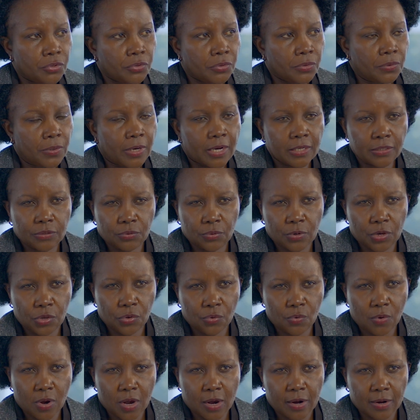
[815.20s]
to look at where
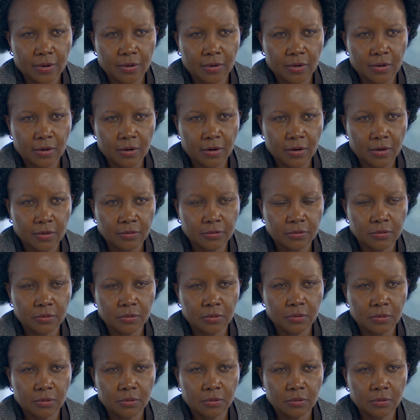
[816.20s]
you are and
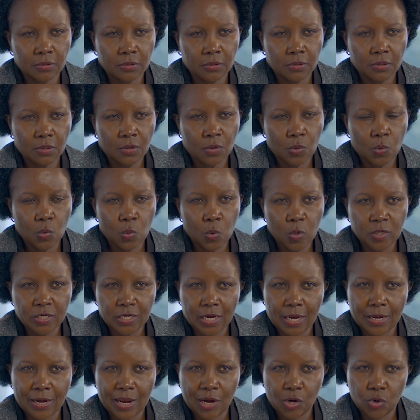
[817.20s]
see, what
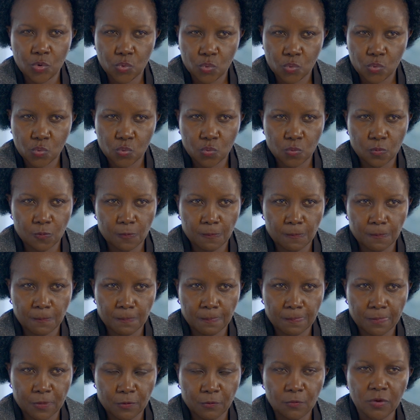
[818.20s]
can I do
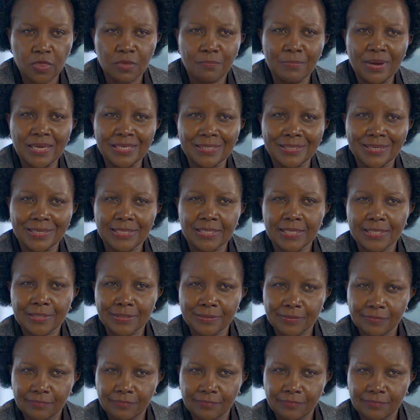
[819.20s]
with my settings?